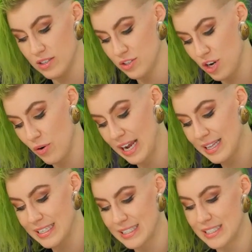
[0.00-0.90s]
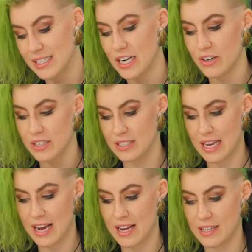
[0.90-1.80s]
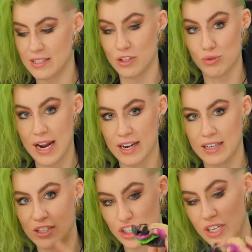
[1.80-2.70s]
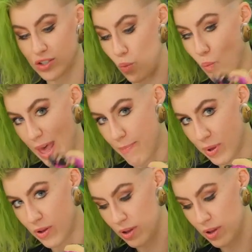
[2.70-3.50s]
So I like that Daenerys has a dragon and she has a whip.